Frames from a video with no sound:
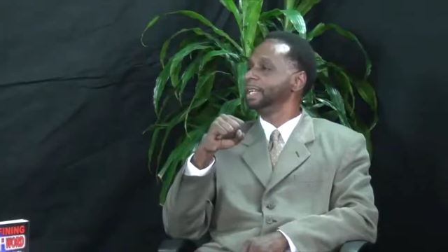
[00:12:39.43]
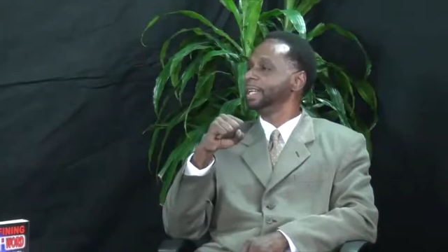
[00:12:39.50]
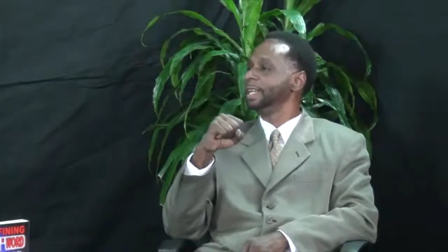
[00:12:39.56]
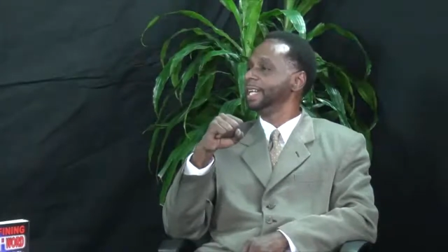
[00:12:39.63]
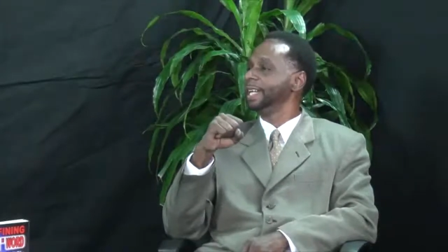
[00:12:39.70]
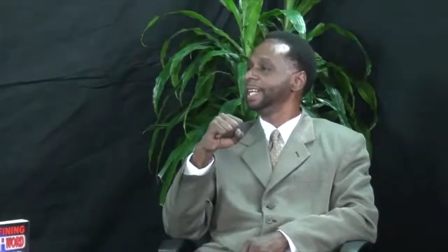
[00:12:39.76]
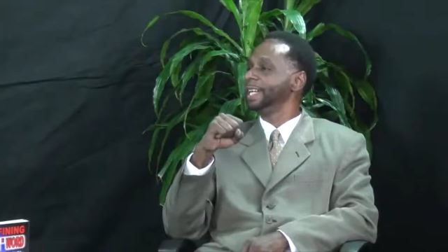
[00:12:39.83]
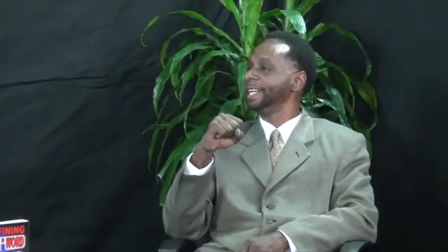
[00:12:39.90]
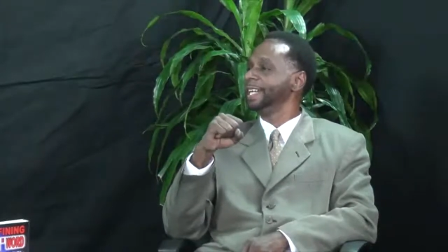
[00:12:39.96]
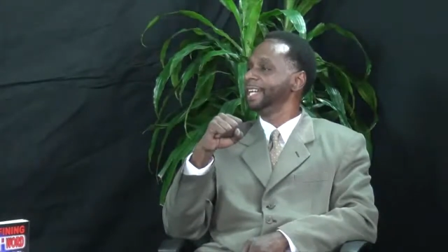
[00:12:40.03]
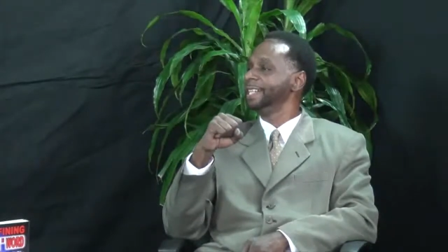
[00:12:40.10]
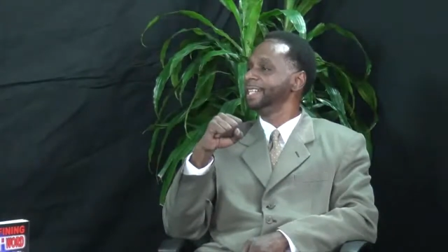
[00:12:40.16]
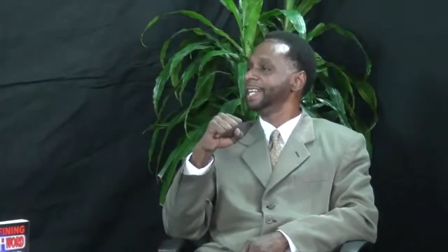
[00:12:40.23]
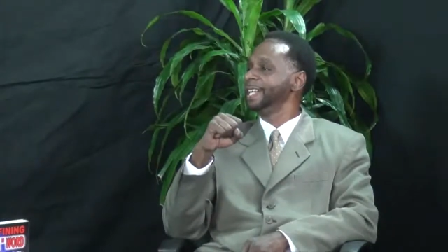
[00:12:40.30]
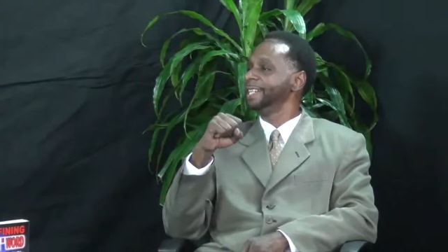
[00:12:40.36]

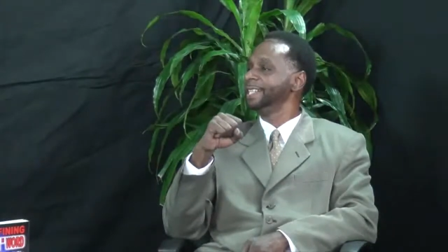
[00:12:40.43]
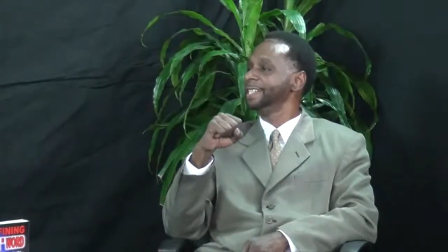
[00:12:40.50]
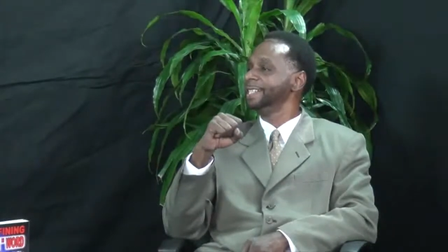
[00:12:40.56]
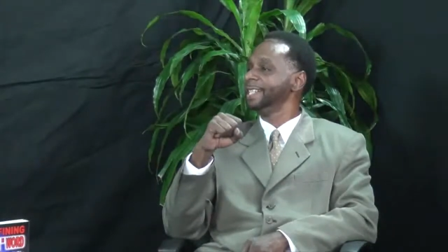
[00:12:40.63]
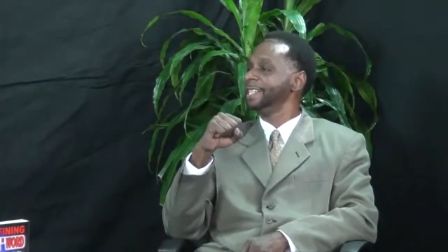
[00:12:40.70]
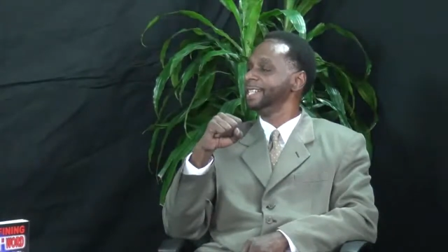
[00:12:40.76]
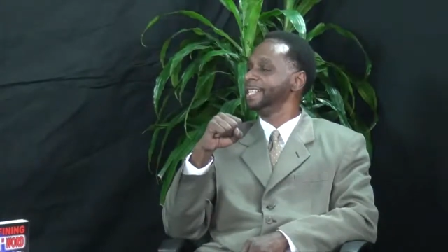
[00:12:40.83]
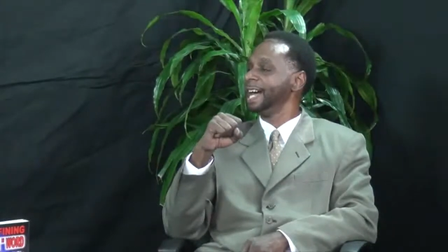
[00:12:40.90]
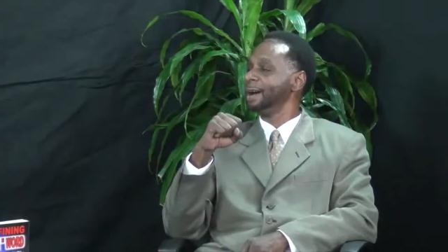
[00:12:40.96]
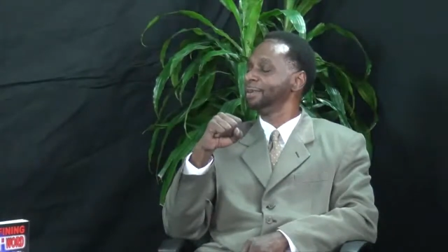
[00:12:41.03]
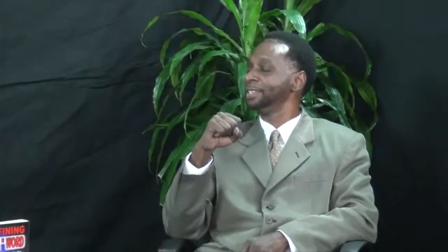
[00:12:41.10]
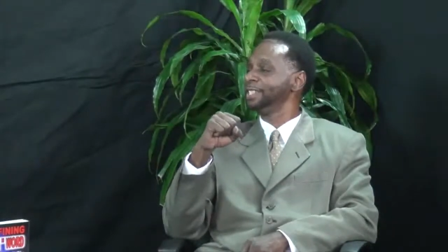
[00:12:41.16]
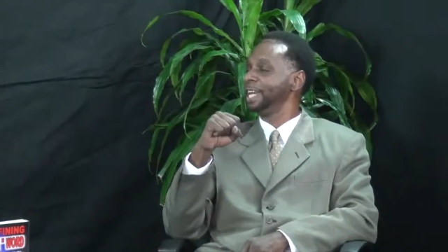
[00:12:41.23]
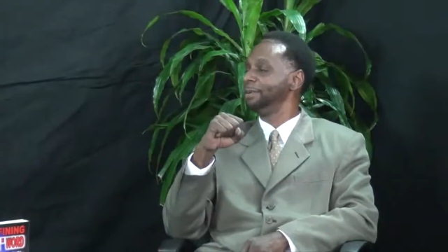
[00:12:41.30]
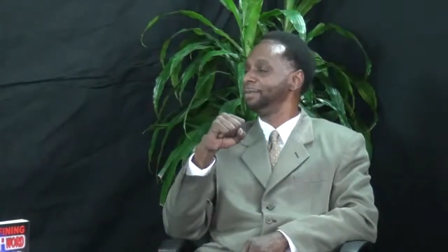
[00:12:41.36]
It is our
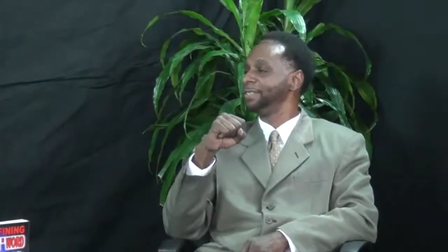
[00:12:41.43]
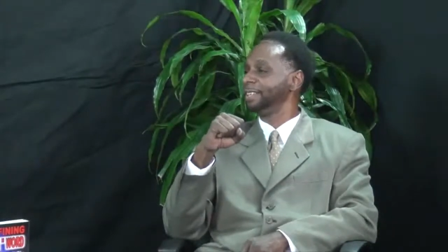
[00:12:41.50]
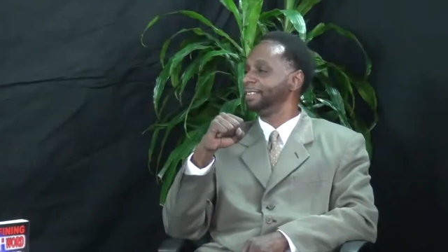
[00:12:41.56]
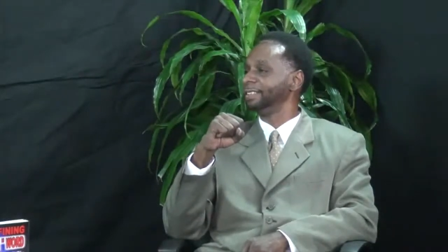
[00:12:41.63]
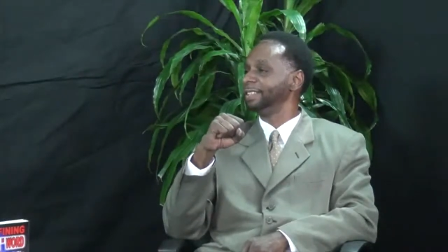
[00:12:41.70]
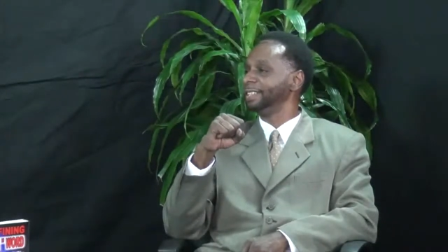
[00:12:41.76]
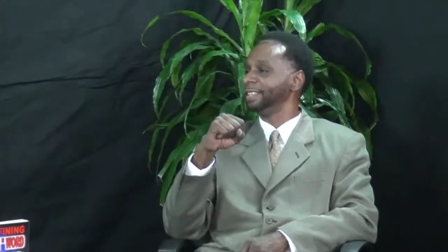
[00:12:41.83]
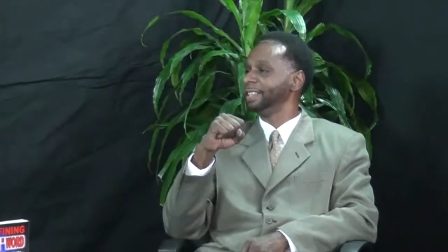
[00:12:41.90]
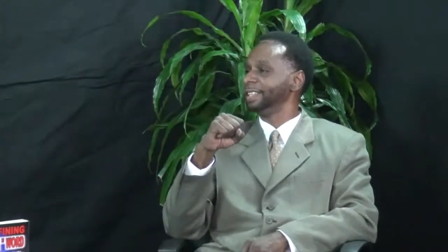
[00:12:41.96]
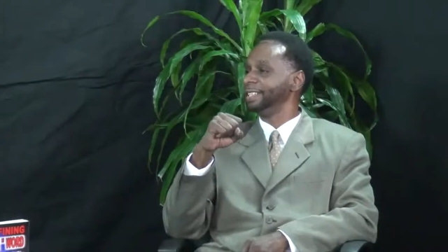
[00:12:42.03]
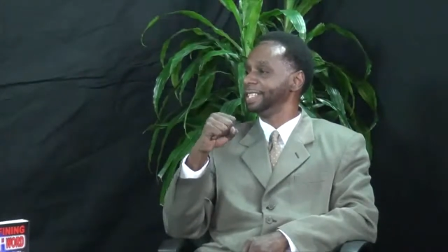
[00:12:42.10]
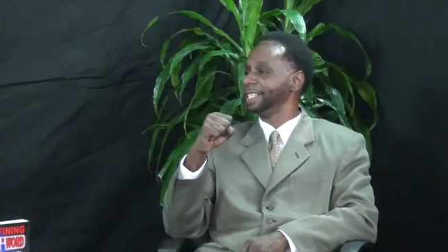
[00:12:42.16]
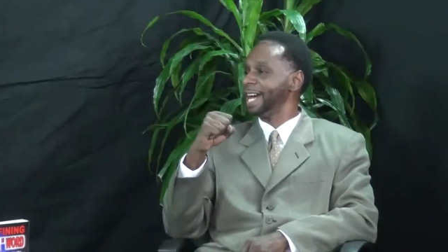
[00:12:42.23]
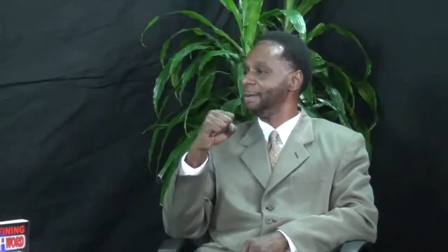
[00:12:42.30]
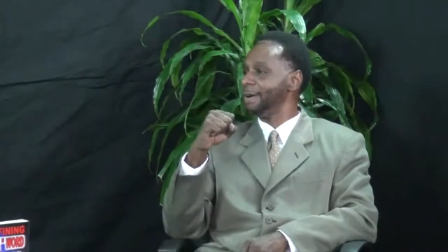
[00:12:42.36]
shelter. It
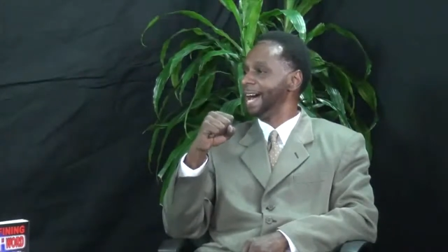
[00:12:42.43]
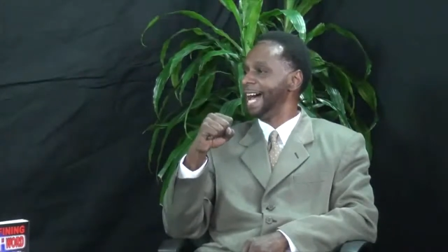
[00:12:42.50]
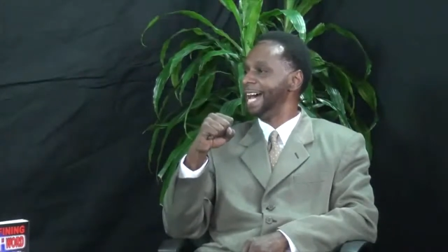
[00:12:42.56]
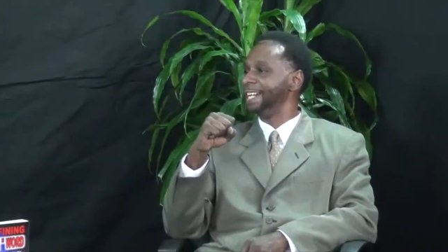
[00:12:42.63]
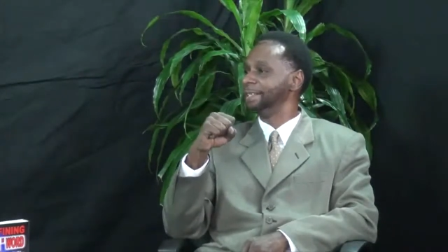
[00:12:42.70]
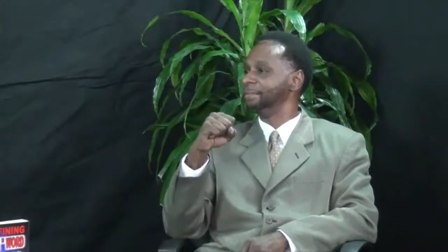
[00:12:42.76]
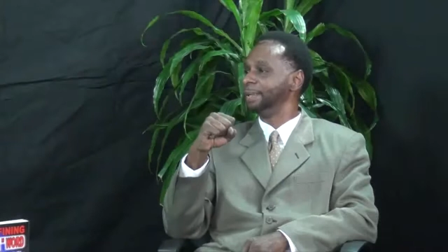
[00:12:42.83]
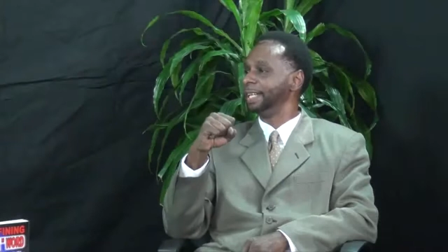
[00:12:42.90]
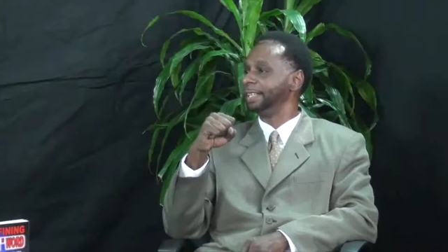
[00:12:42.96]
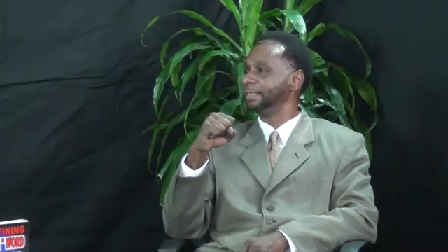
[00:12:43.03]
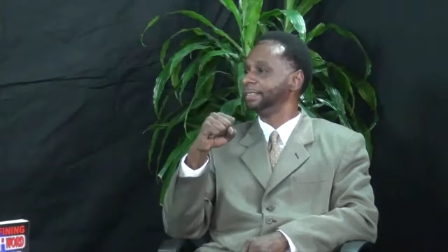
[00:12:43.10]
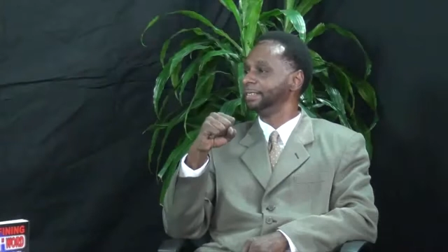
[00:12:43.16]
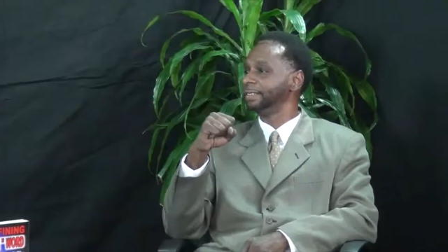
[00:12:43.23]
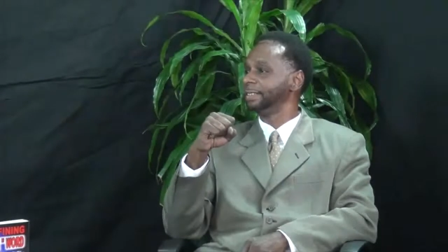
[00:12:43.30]
is our hiding place.